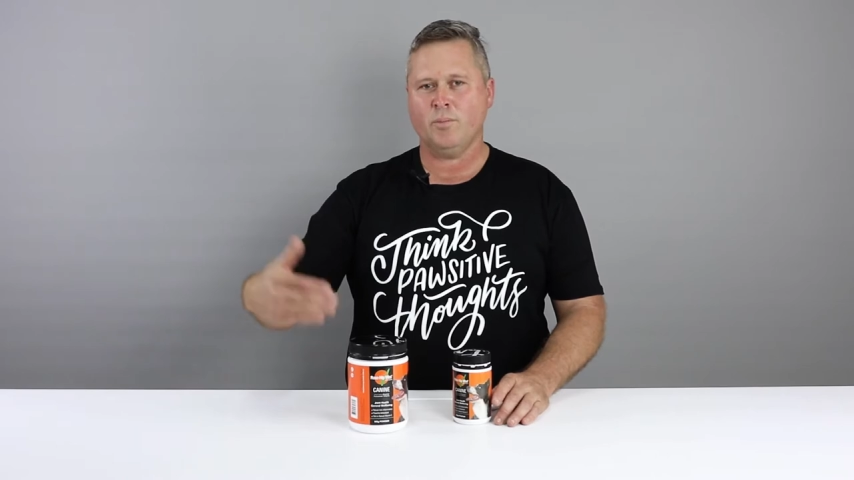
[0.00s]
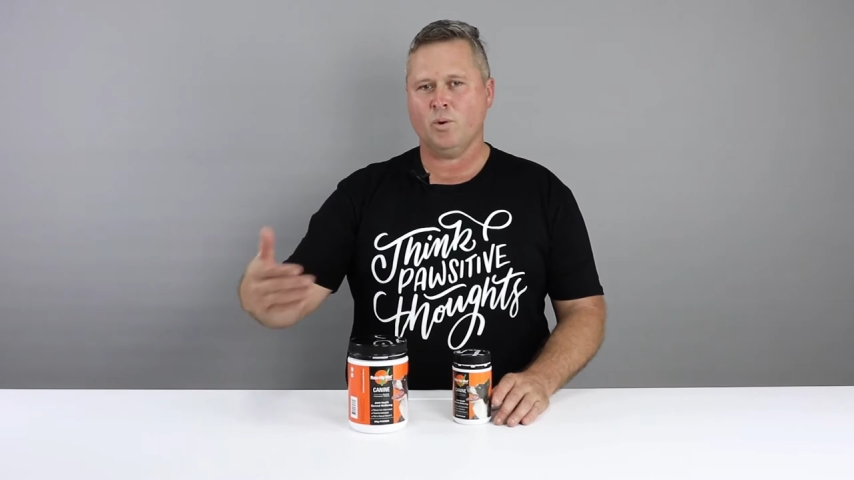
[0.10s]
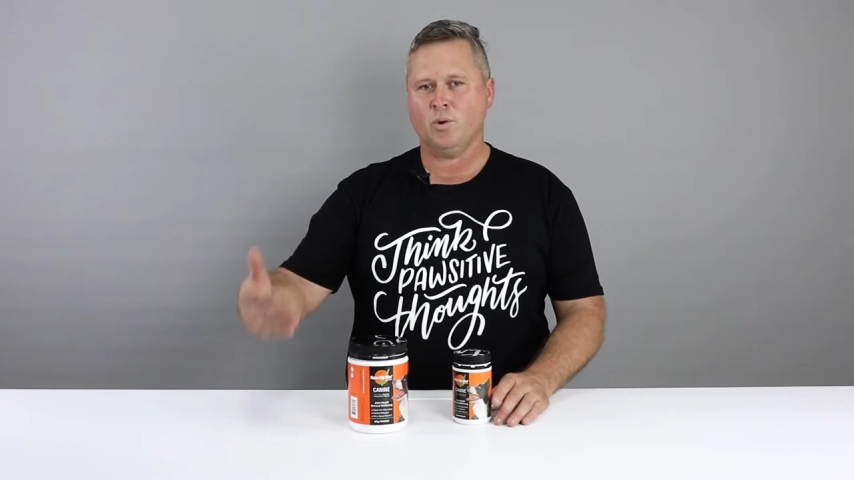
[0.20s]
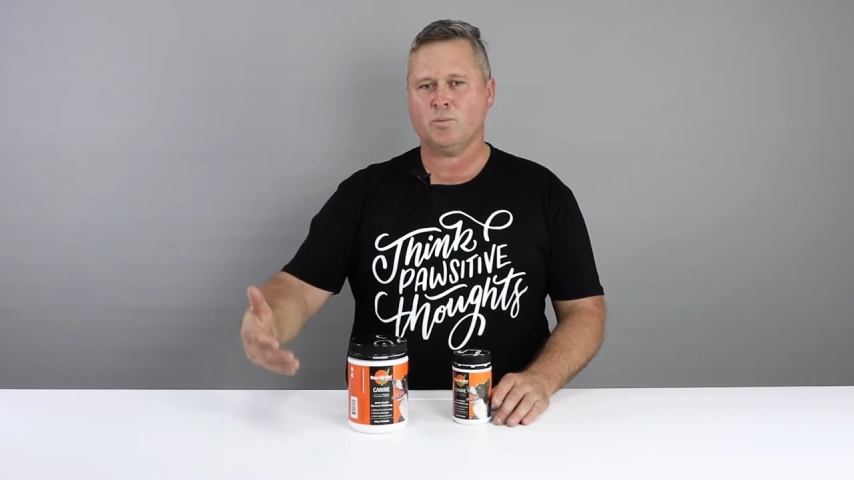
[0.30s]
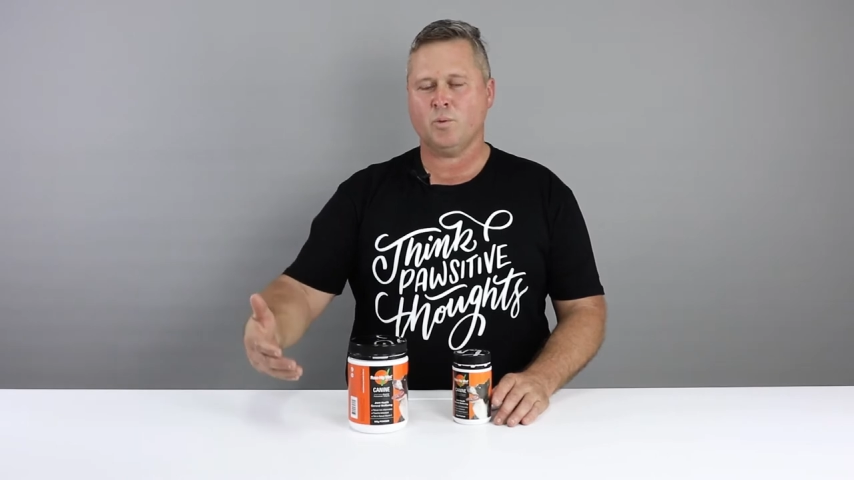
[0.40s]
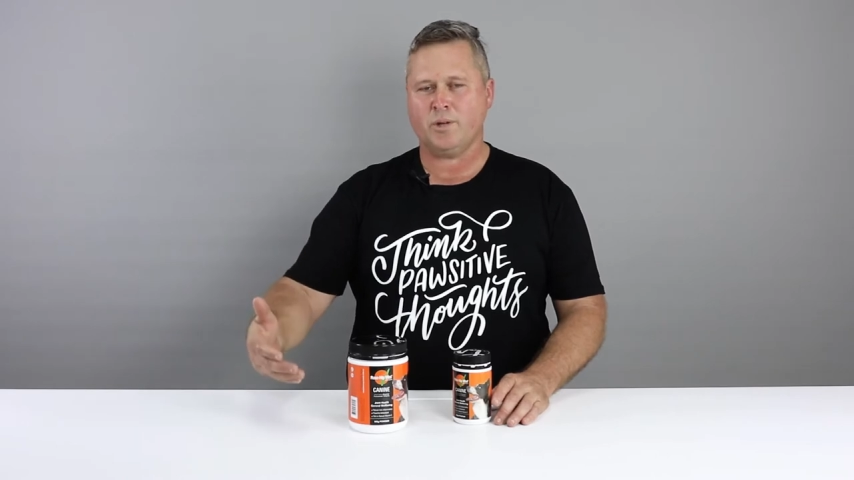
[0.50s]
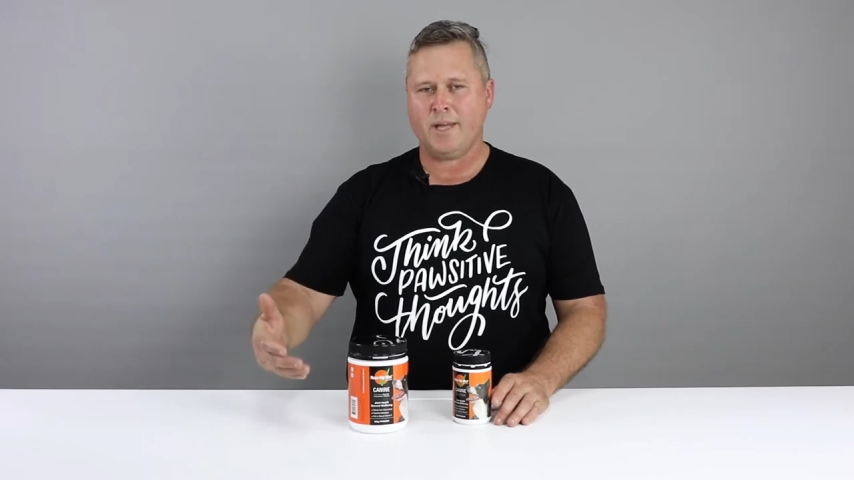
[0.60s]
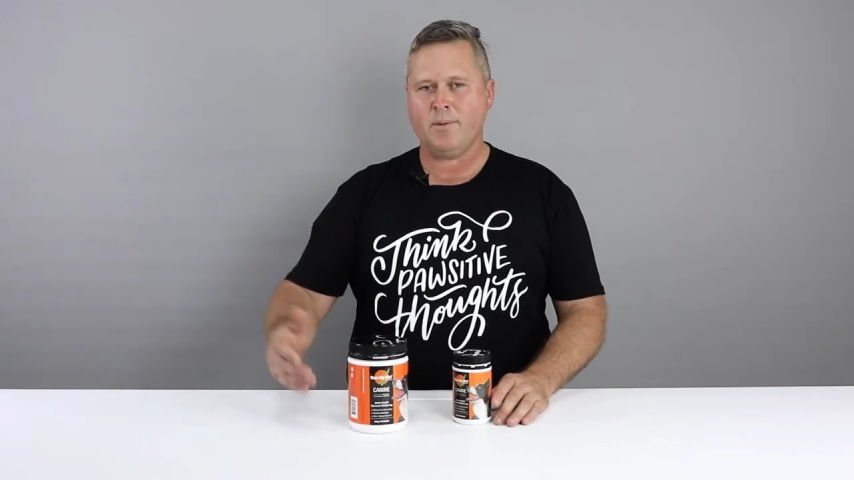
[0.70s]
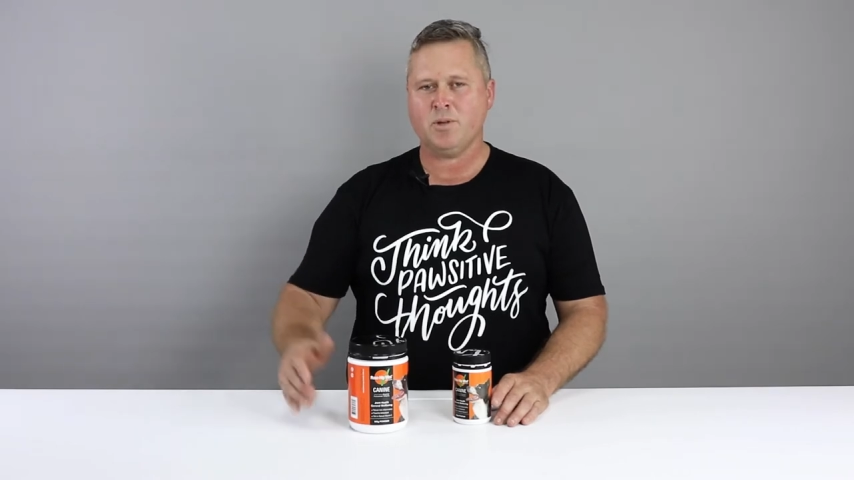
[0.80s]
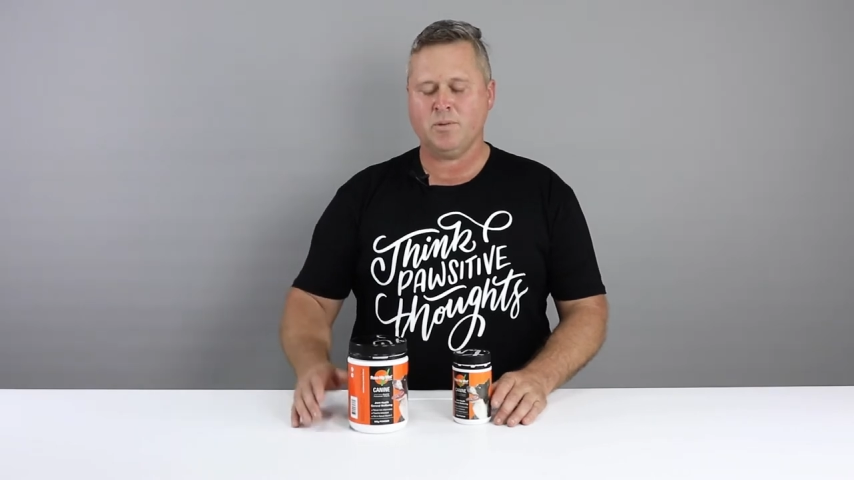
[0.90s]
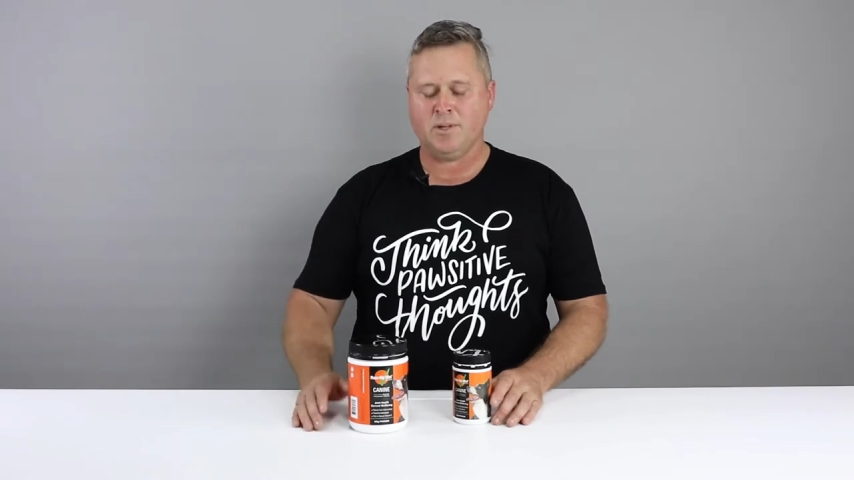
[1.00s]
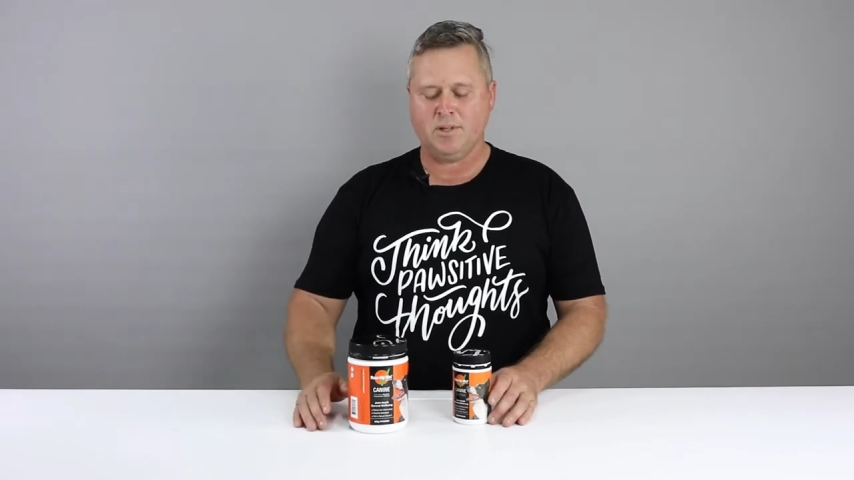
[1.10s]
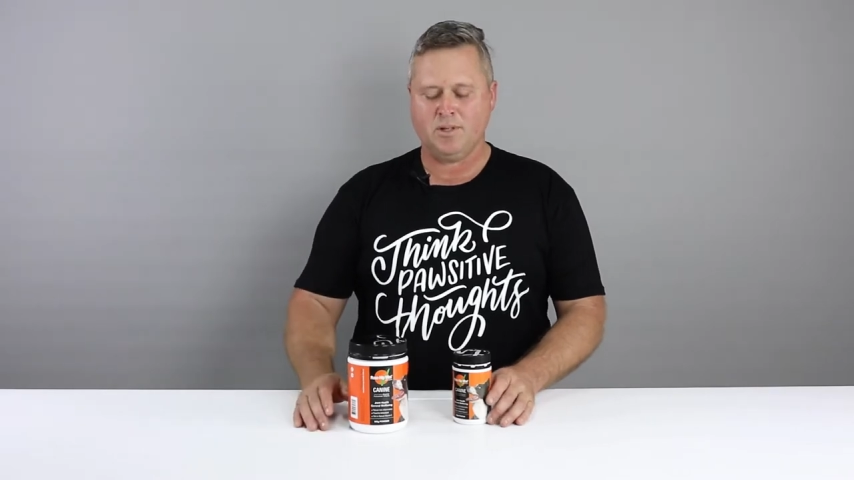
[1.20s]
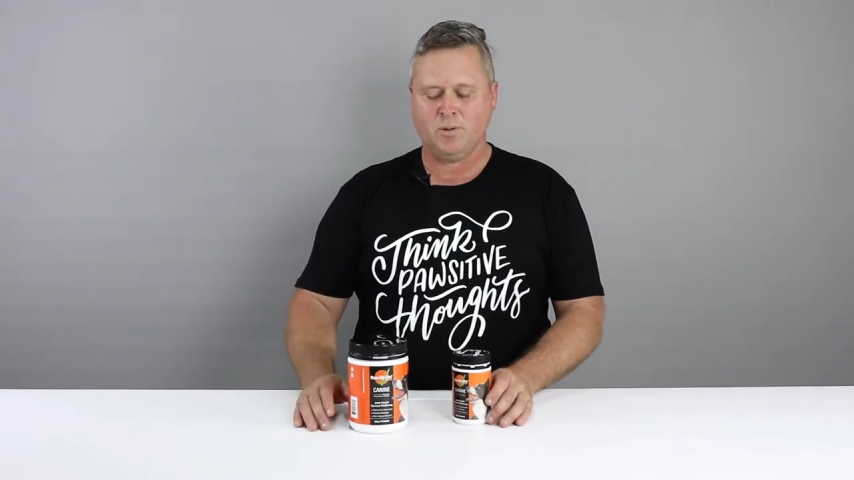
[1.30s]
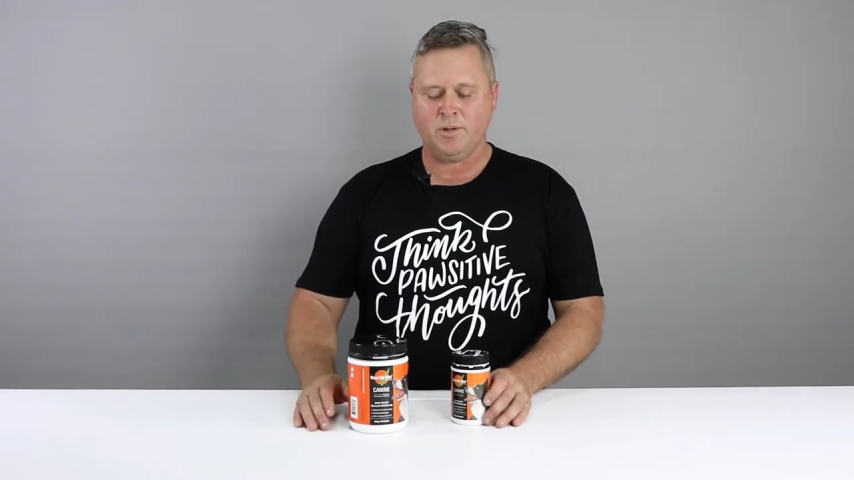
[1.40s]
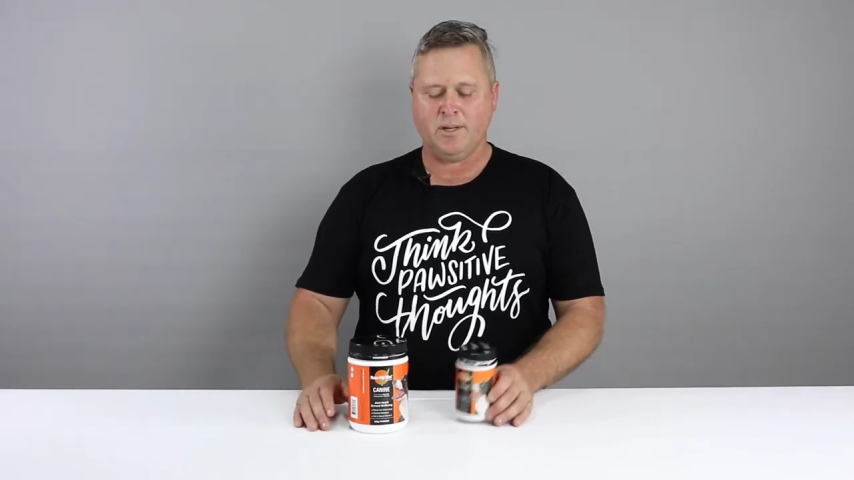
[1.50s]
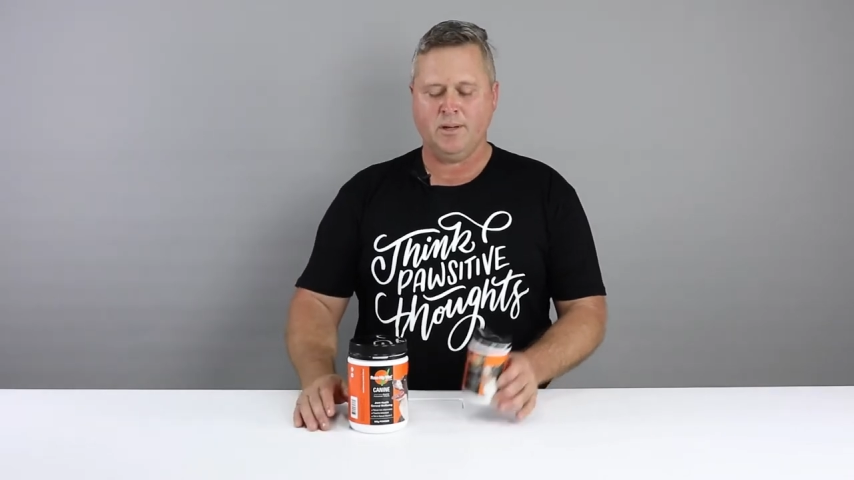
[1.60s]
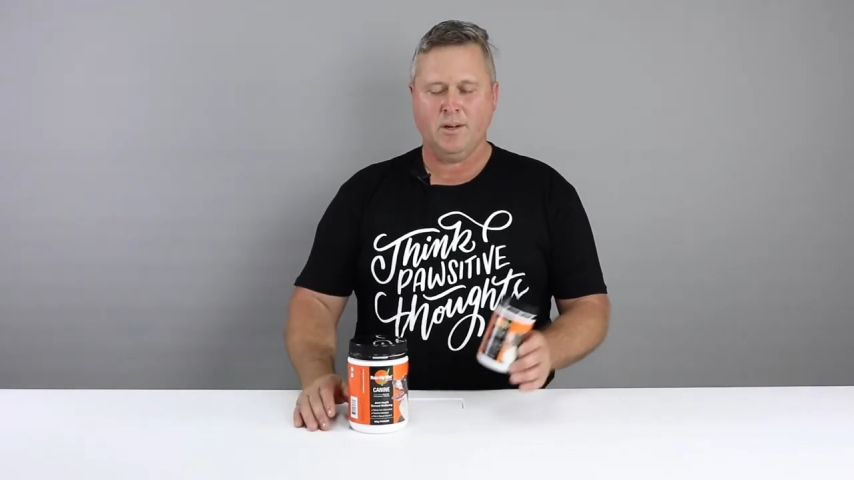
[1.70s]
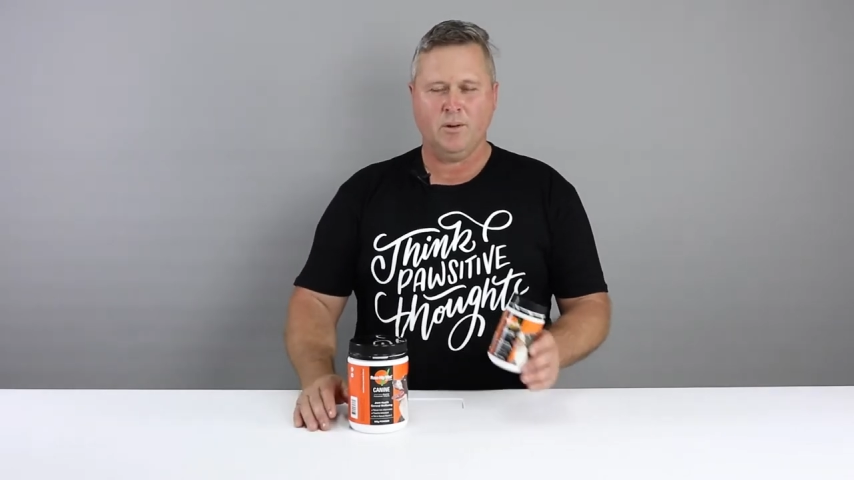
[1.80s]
cause more damage within the joint.